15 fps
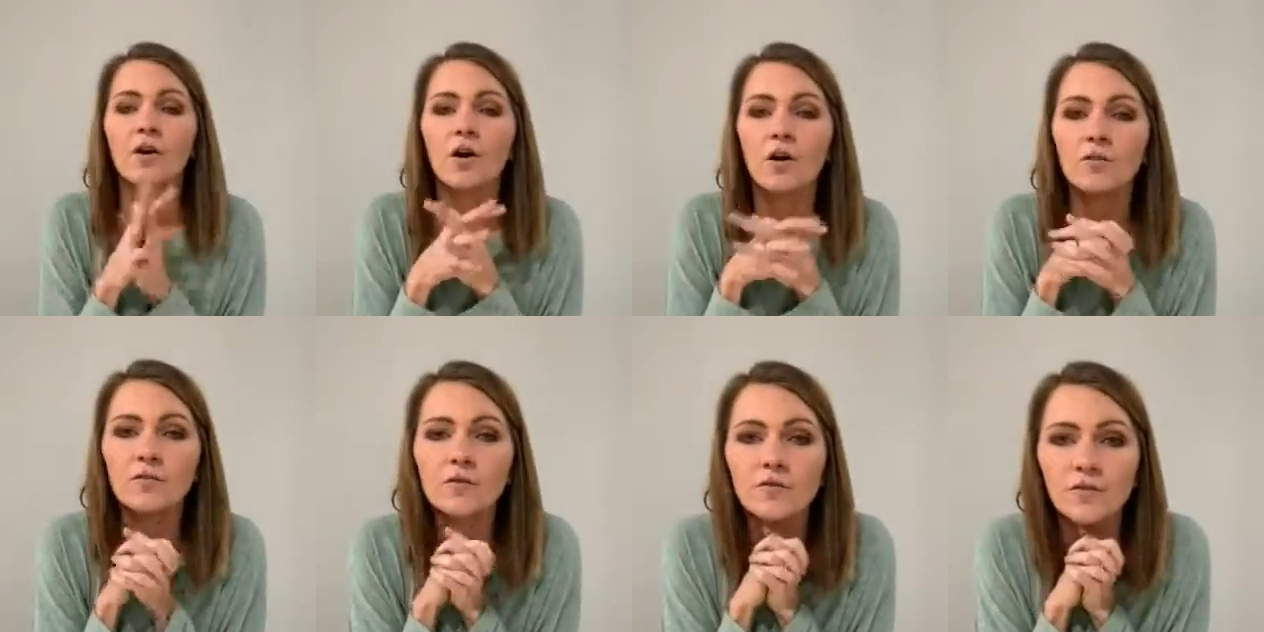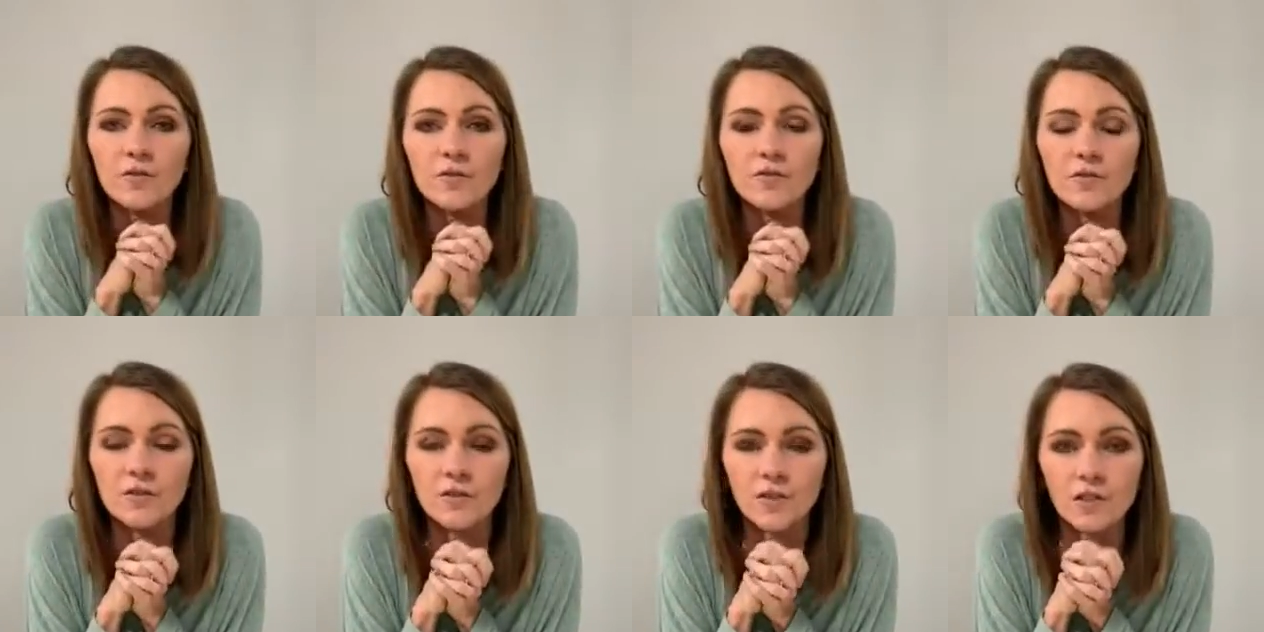overview
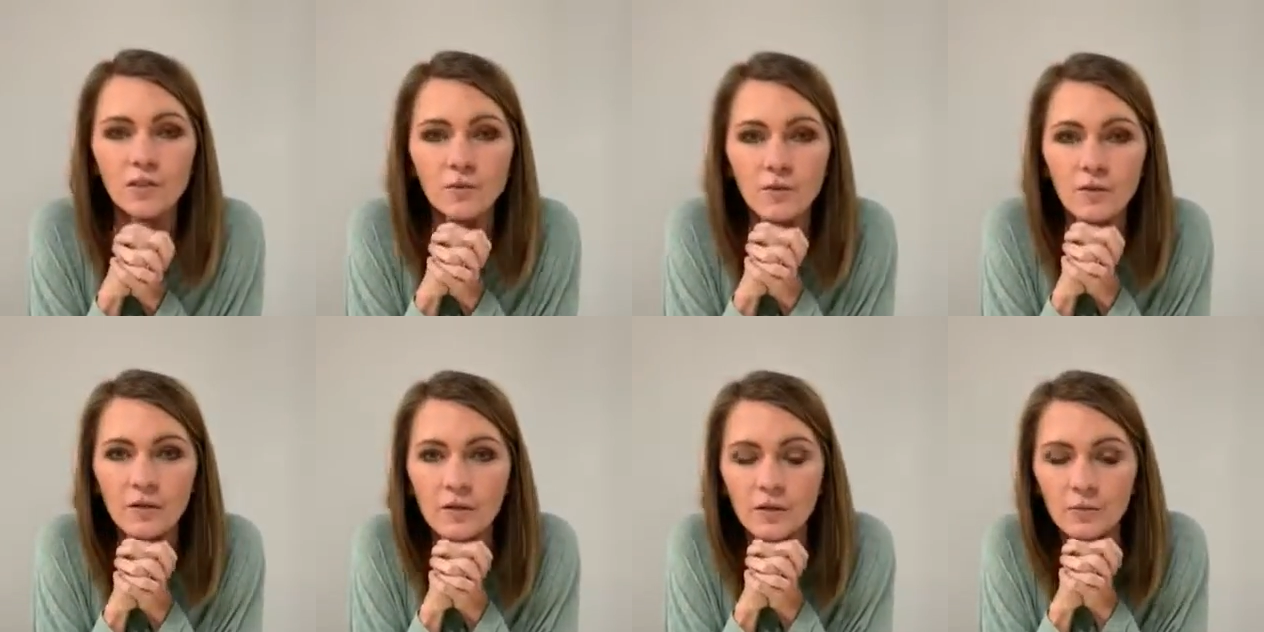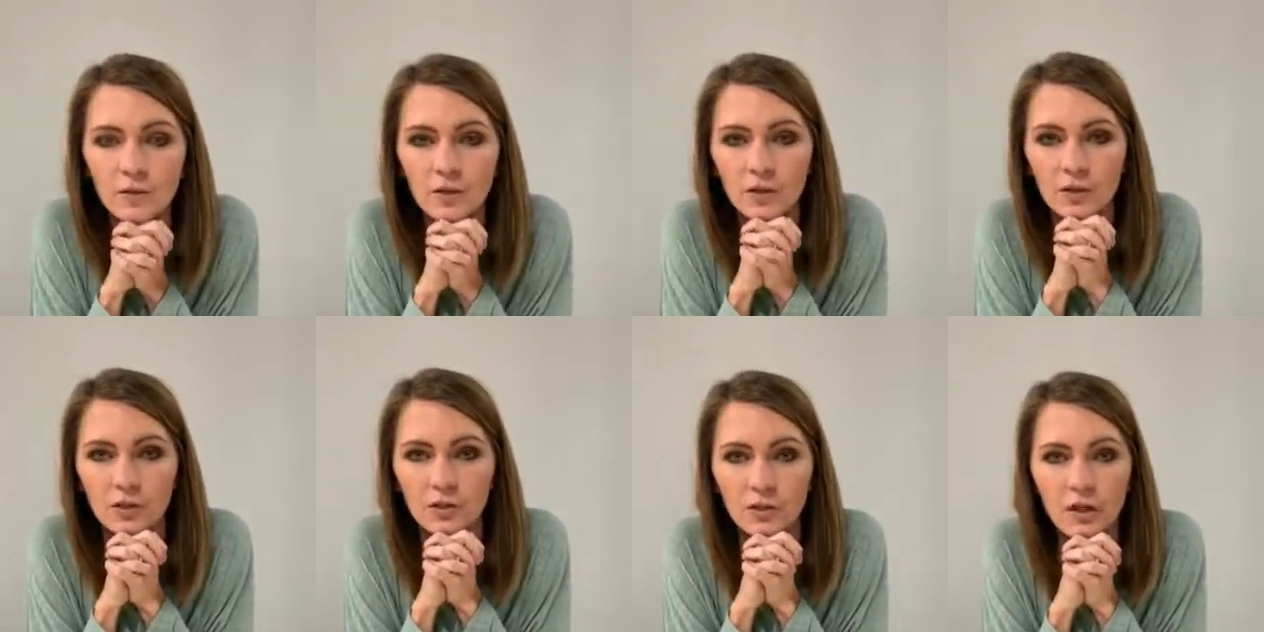for January with
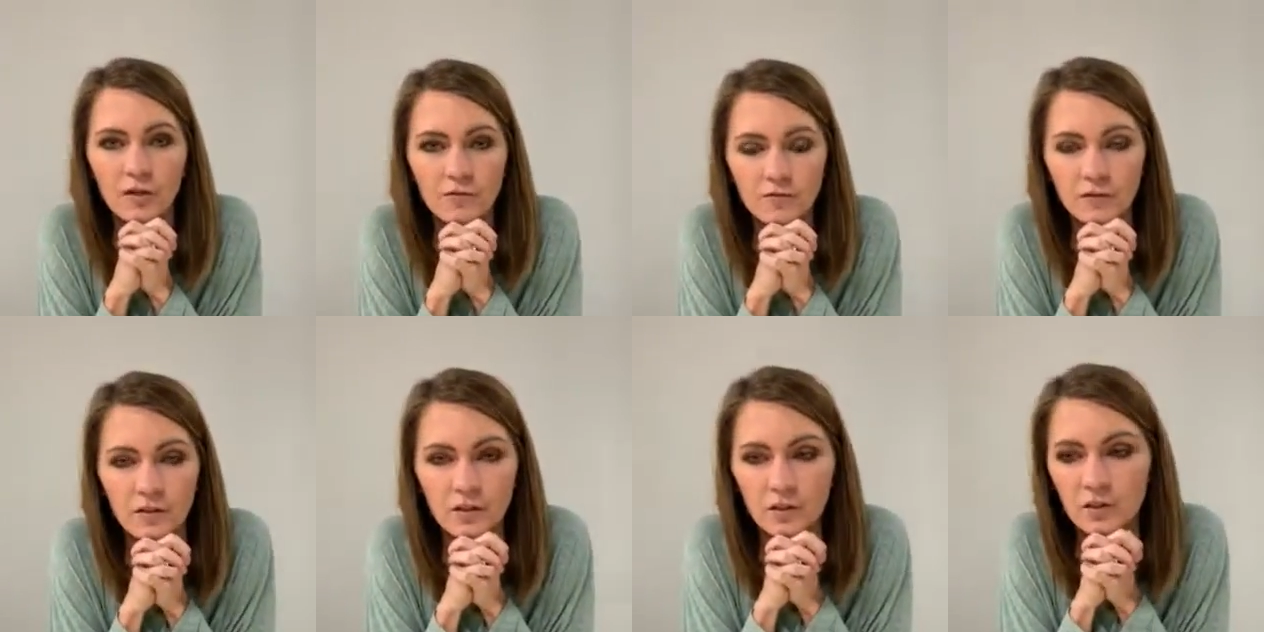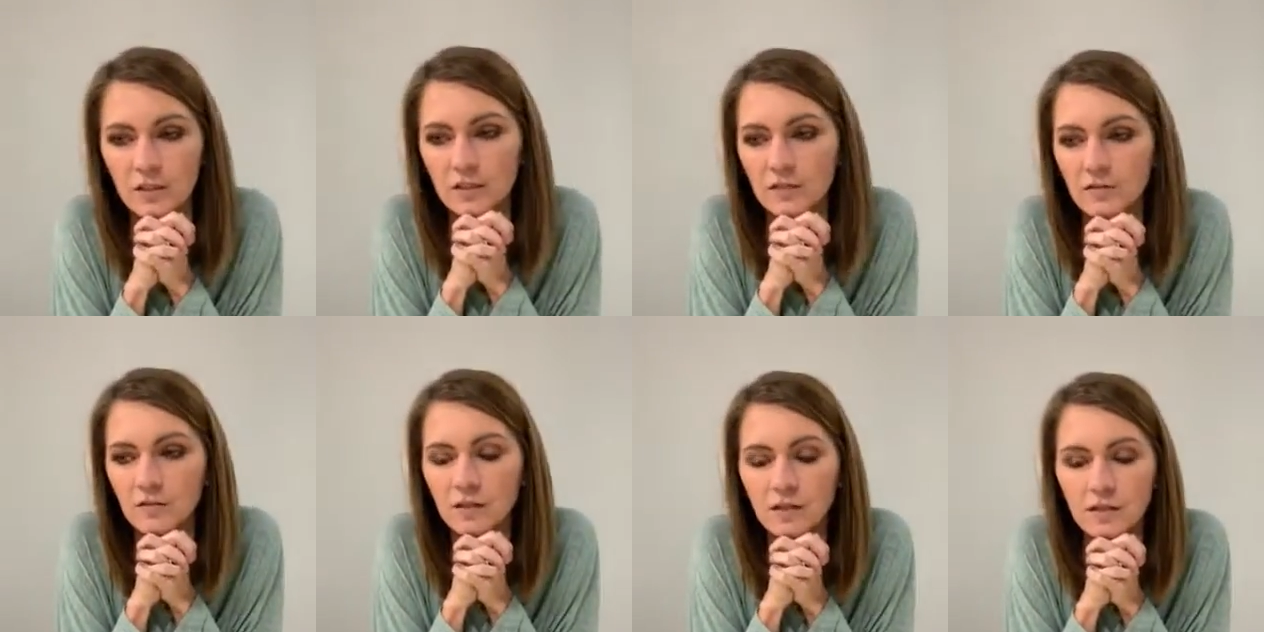your craft and your
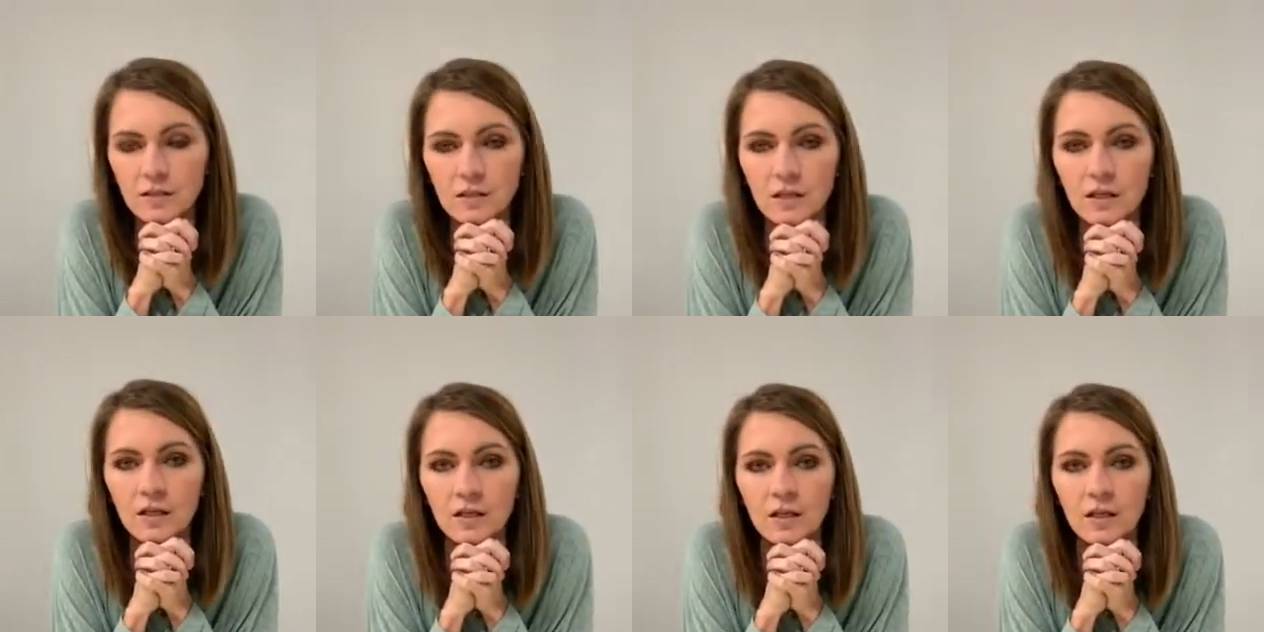activities.